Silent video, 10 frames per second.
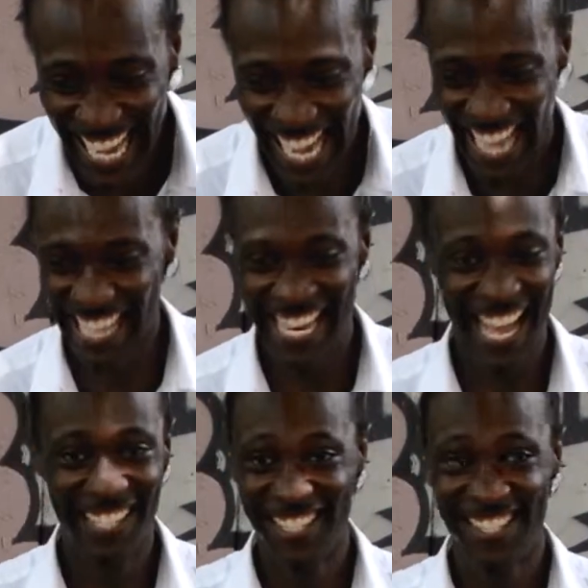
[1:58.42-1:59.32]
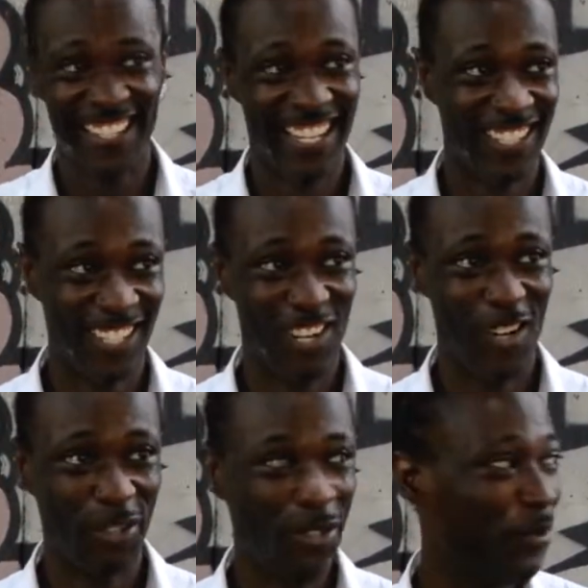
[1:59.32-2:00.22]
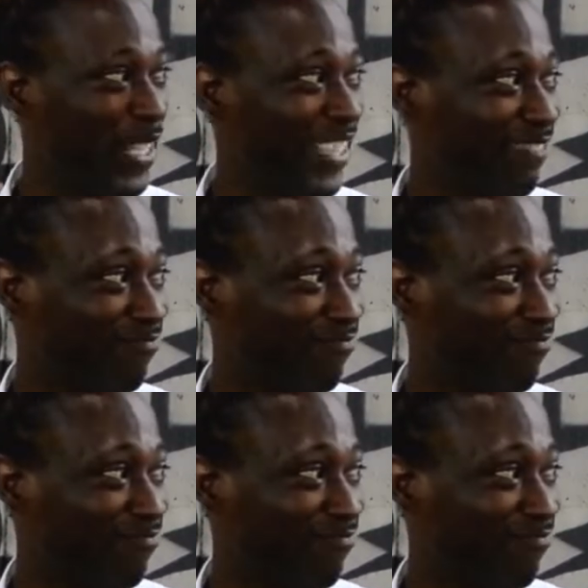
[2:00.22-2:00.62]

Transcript: and I just let her go on through with it.